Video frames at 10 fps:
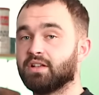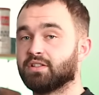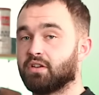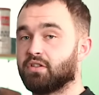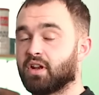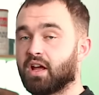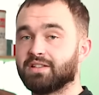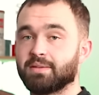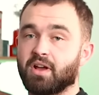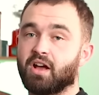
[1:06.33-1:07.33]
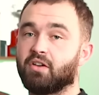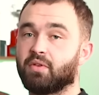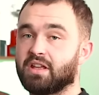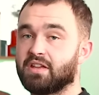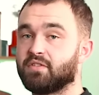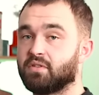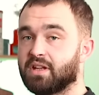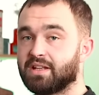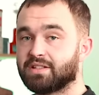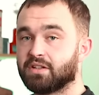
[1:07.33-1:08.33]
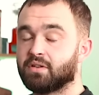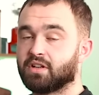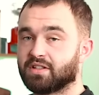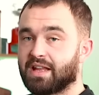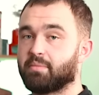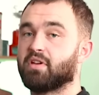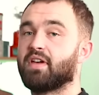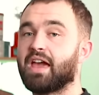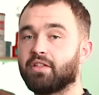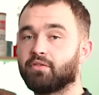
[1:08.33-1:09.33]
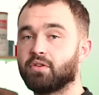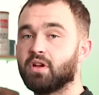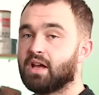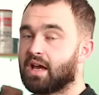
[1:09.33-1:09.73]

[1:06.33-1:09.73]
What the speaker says: So you can unzip it halfway if you need to and just let a bit of air through,